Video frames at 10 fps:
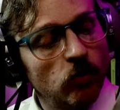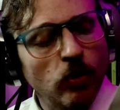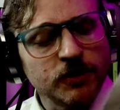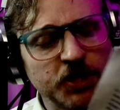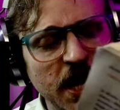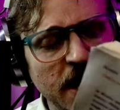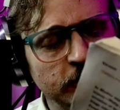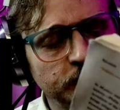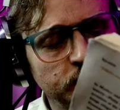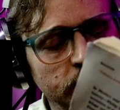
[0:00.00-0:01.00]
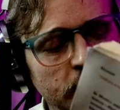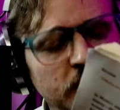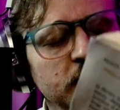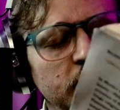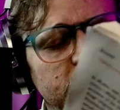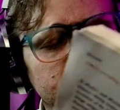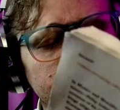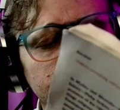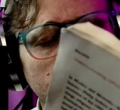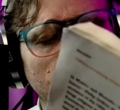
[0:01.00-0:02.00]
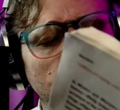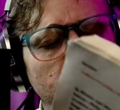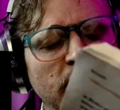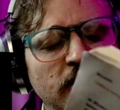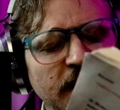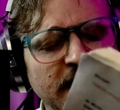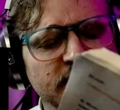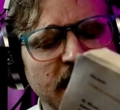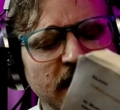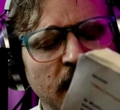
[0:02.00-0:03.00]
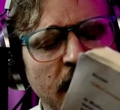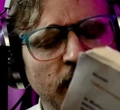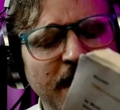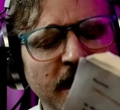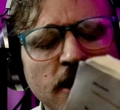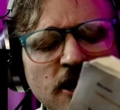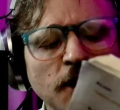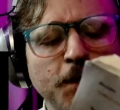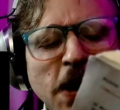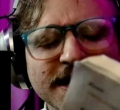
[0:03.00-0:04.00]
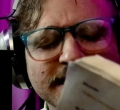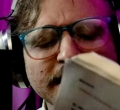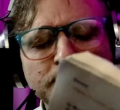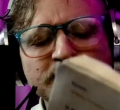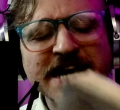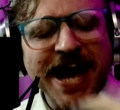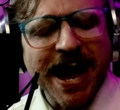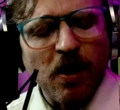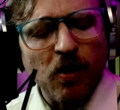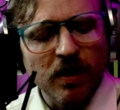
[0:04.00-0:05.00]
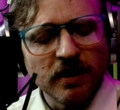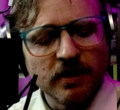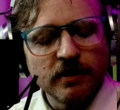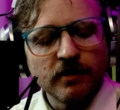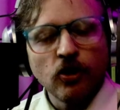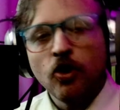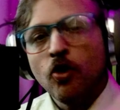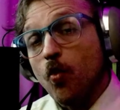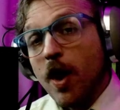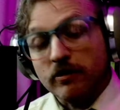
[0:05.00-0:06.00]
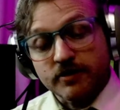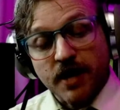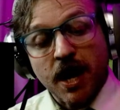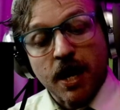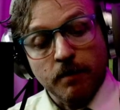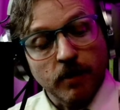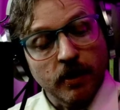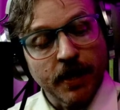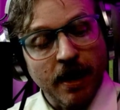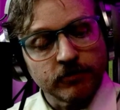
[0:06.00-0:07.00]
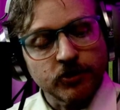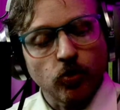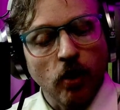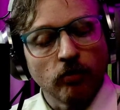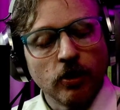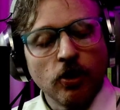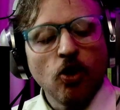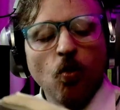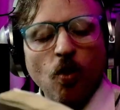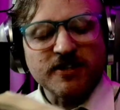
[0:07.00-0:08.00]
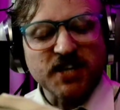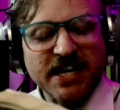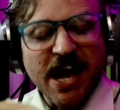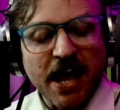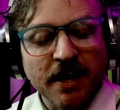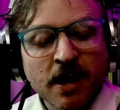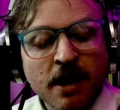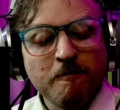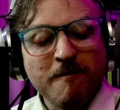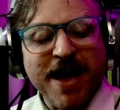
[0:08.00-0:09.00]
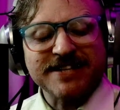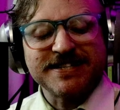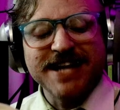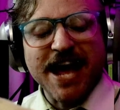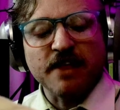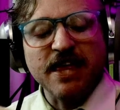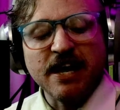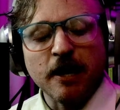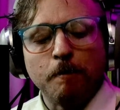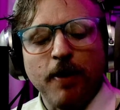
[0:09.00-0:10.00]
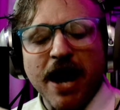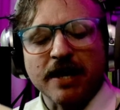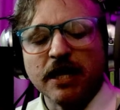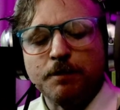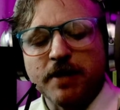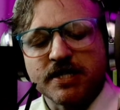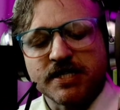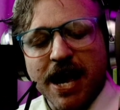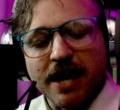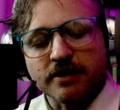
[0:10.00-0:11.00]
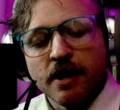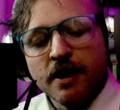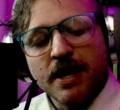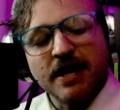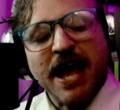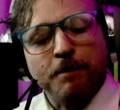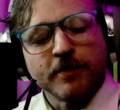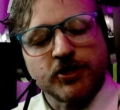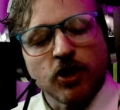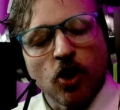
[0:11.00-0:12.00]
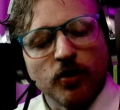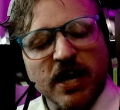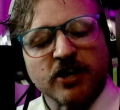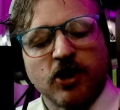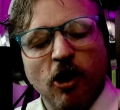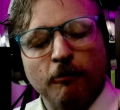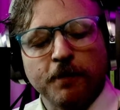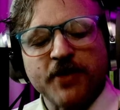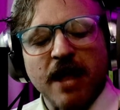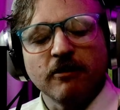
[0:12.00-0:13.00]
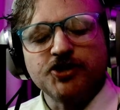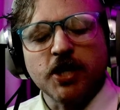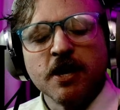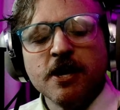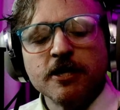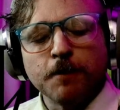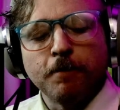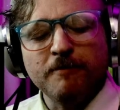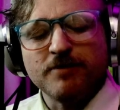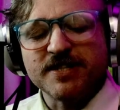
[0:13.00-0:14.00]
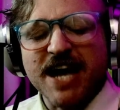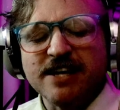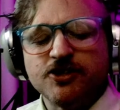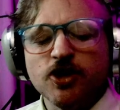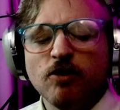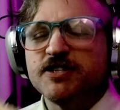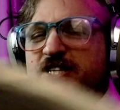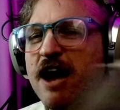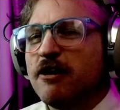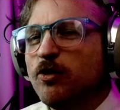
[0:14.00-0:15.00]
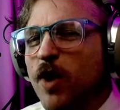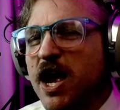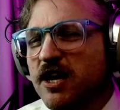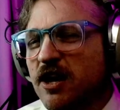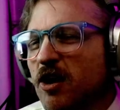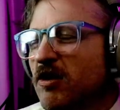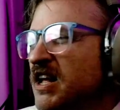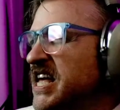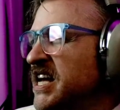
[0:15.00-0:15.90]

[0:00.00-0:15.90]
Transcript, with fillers: Once again, this is uh, McLean's headline read, Apocalypse Now. While Time announced, quote, Once again, mass death in an apocalyptic sect, an episode in cult pathology to put beside Jonestown and Waco.